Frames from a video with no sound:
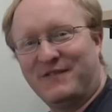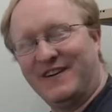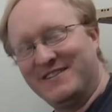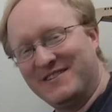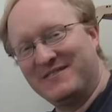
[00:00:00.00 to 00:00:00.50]
be
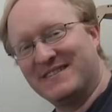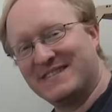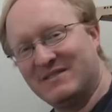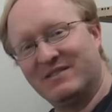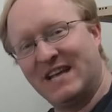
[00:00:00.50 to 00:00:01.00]
fun to
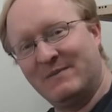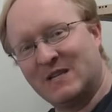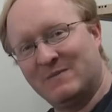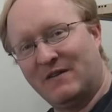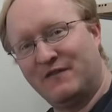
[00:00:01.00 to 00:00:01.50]
see what
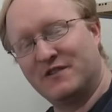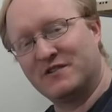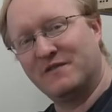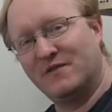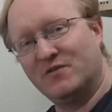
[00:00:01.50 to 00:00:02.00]
games come out for this
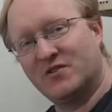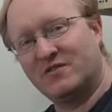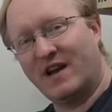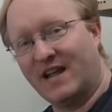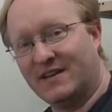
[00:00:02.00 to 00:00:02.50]
in the
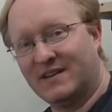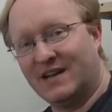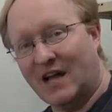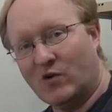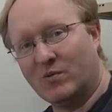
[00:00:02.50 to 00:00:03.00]
future and
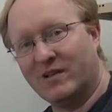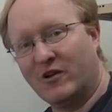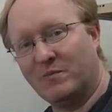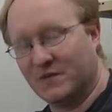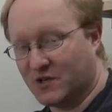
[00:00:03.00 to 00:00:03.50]
how it will
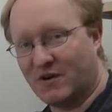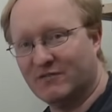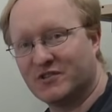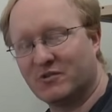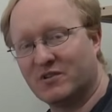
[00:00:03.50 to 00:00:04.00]
help the
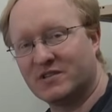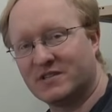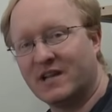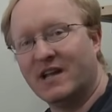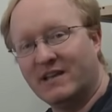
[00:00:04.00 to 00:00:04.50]

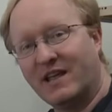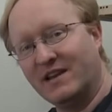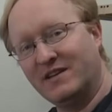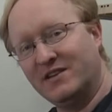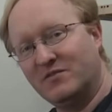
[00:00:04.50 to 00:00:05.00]
crowdsourced
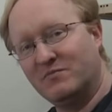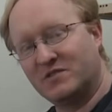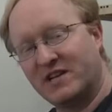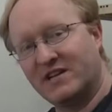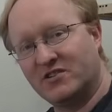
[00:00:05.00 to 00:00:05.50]
indie
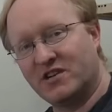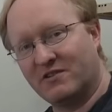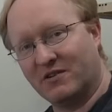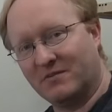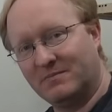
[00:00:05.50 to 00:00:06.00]
scene in
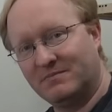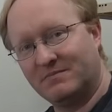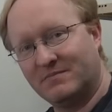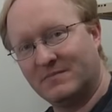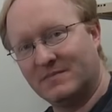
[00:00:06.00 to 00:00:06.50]
general.
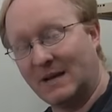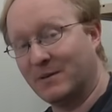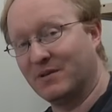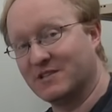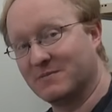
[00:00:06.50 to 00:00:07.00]
Time
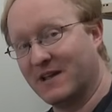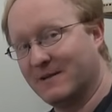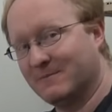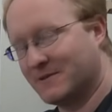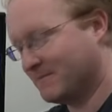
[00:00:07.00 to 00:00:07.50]
to play some
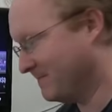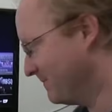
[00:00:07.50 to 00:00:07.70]
games.